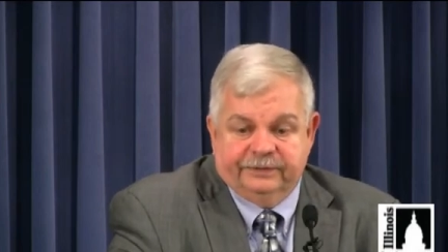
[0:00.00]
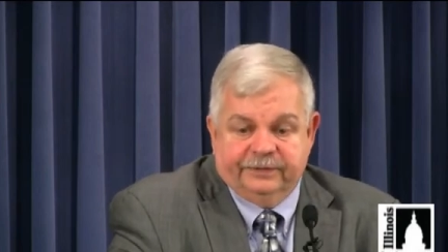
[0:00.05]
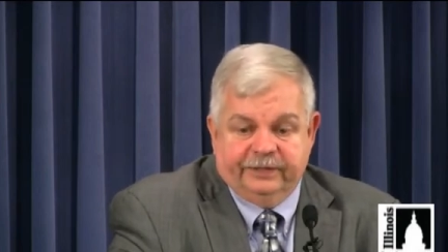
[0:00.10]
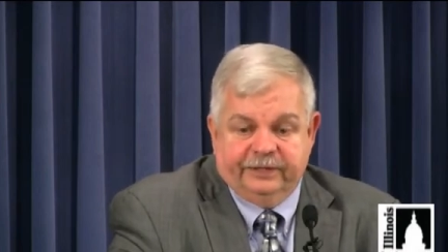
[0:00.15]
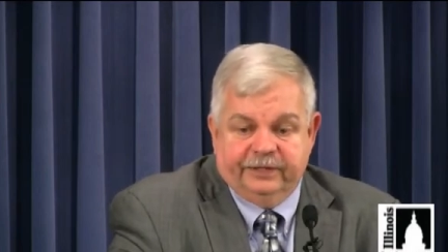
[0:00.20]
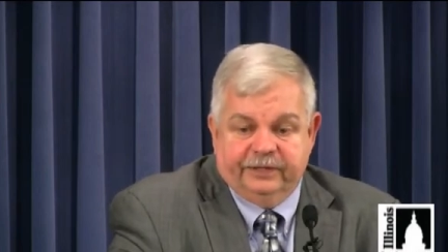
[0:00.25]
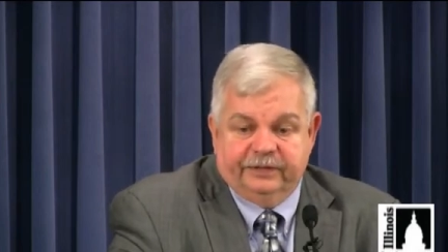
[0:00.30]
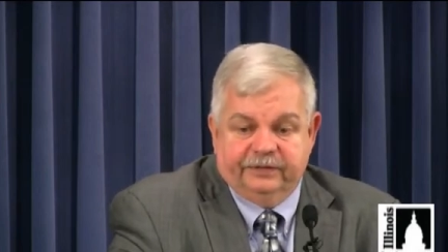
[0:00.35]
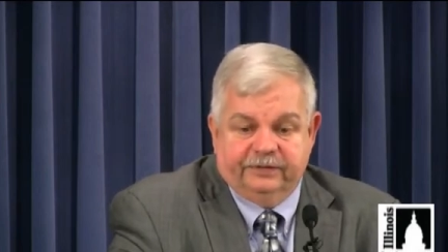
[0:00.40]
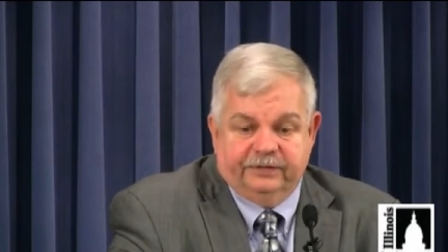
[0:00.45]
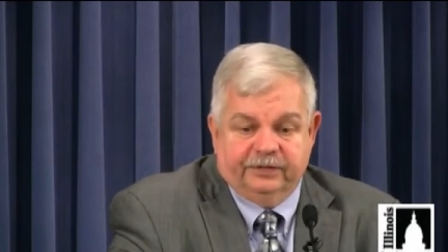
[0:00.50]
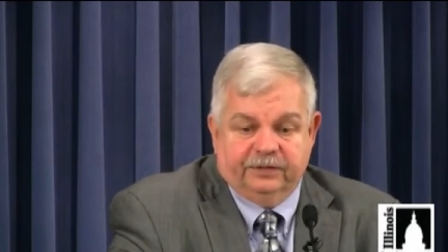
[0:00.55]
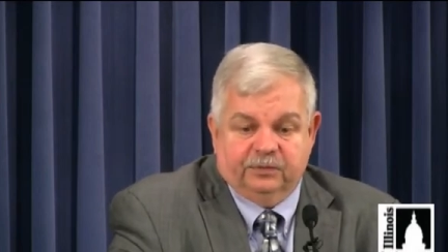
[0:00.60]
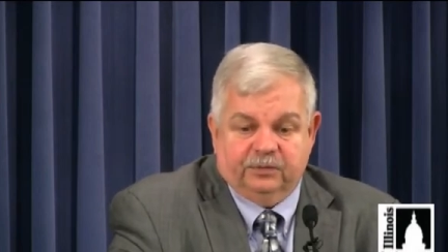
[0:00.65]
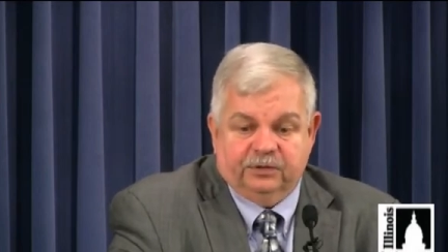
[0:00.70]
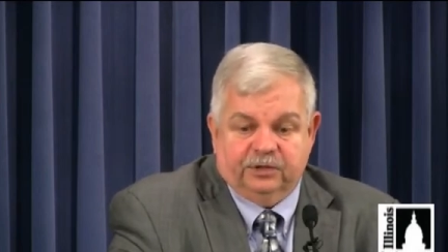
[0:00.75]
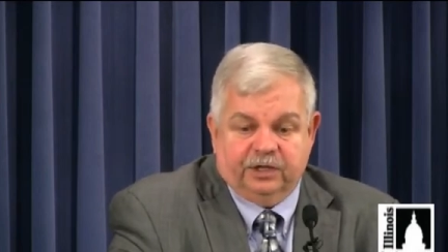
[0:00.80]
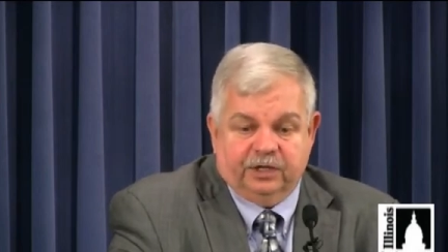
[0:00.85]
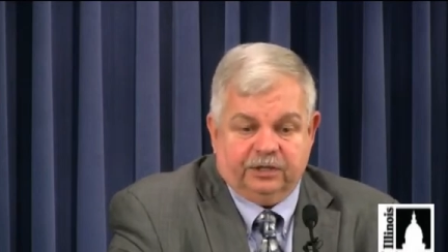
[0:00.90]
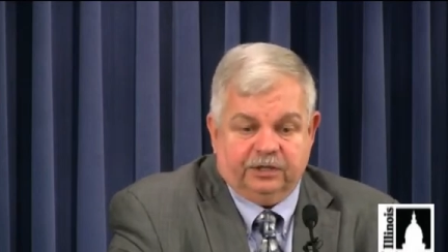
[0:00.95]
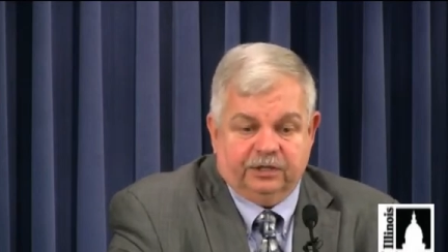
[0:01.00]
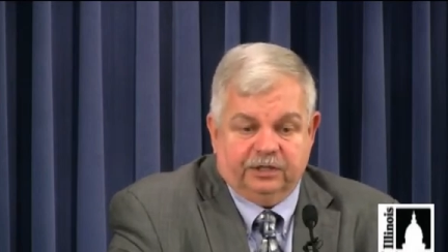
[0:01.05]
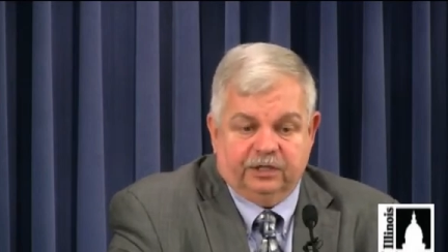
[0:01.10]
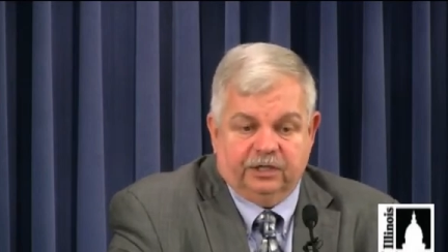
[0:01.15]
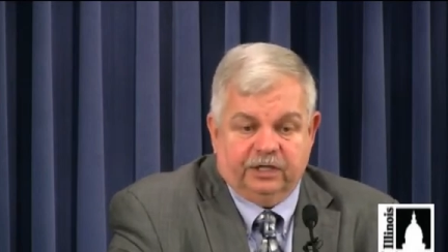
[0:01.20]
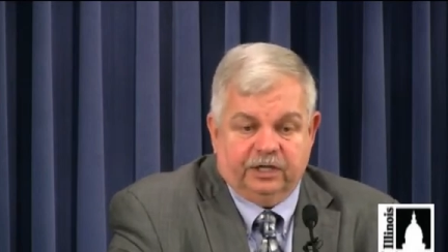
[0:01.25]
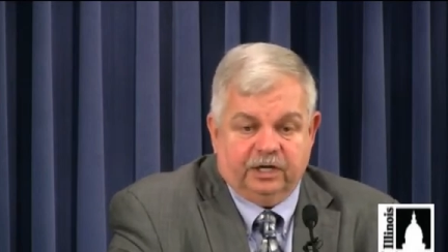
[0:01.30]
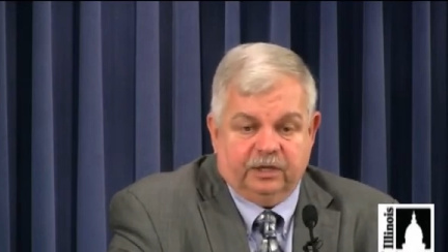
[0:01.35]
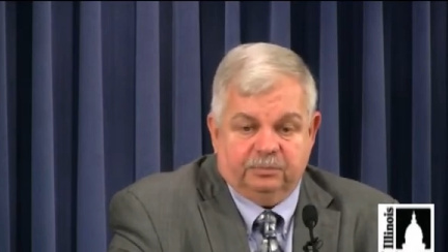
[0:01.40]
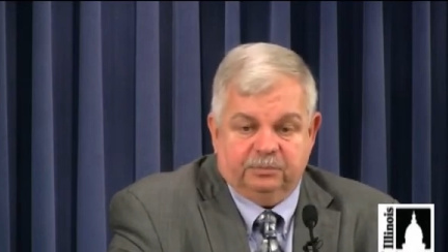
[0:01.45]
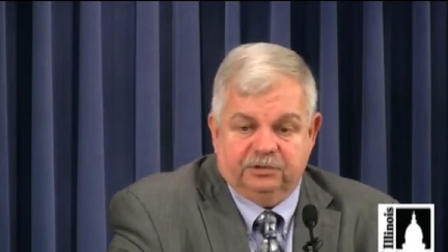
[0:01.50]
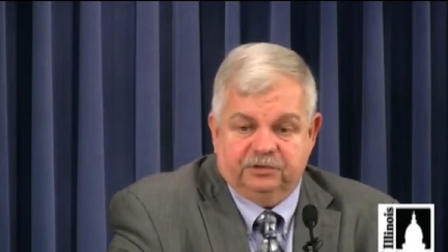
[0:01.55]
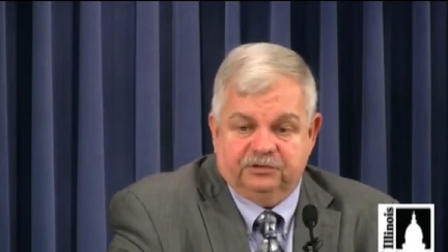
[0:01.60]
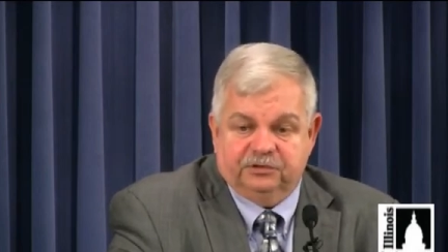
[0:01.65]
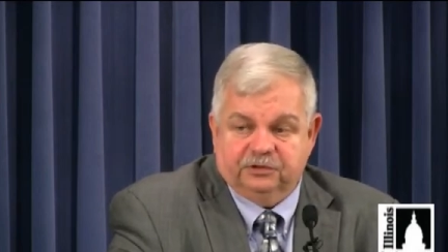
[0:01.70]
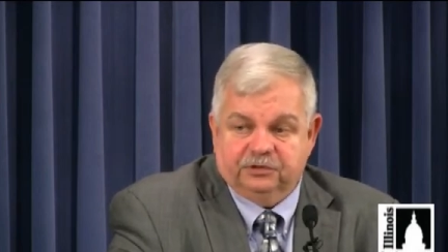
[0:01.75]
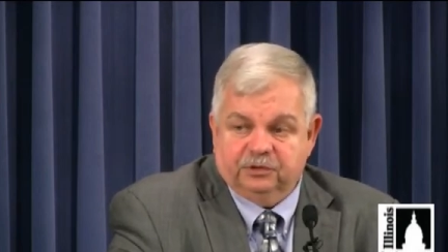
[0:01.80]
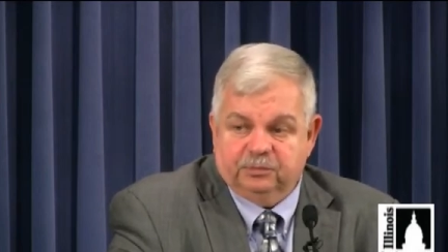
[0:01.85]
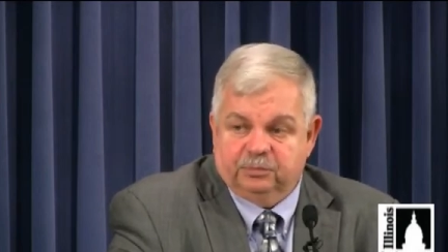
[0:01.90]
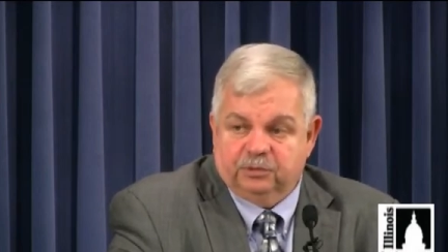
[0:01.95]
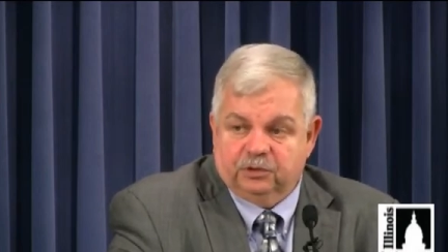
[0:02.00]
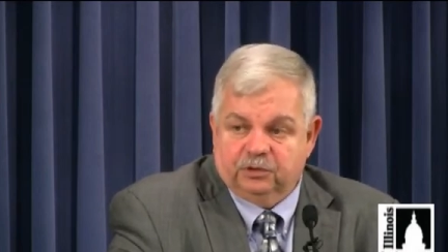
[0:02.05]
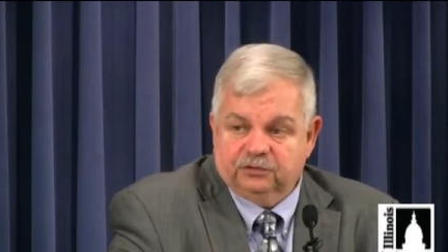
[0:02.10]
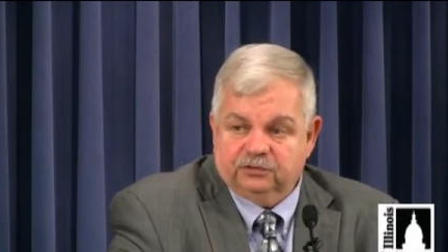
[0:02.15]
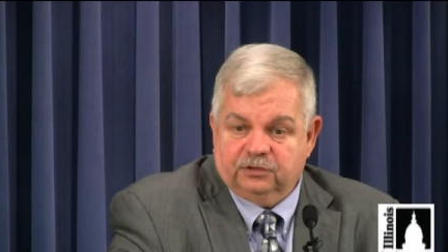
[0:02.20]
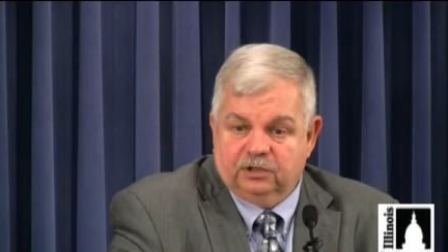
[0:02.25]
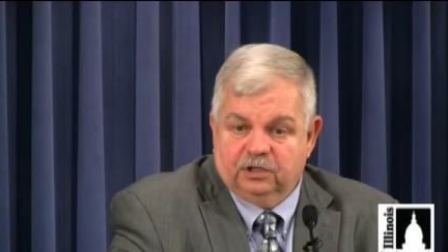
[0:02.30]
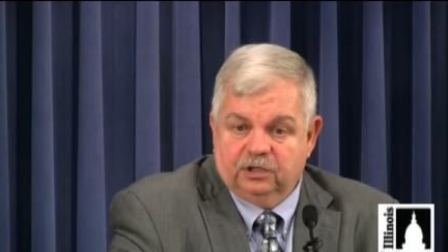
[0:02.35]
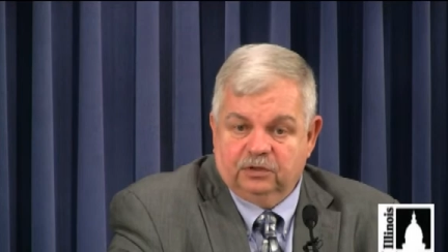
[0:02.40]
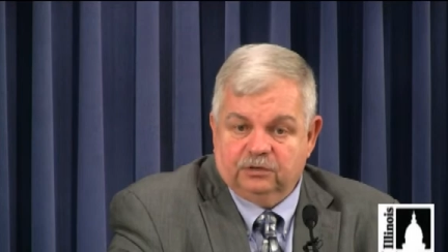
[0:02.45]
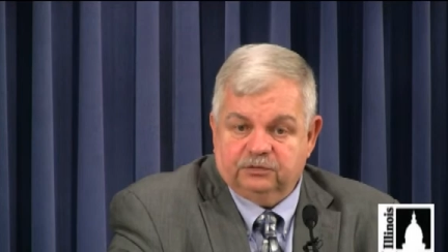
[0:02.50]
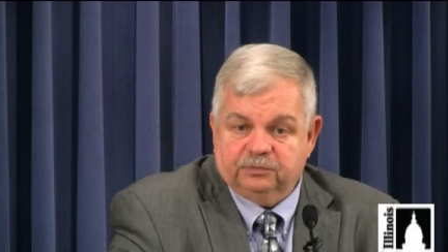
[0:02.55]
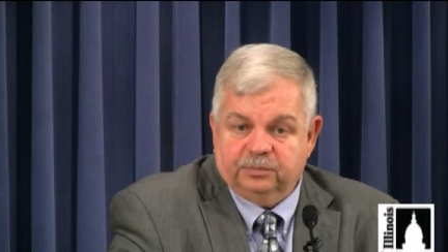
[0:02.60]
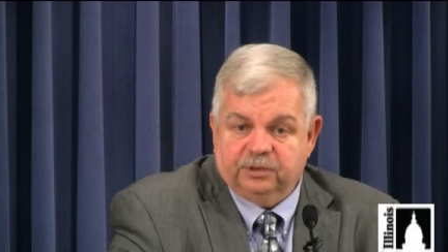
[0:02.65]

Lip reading: And we're not going to let up until the polls close.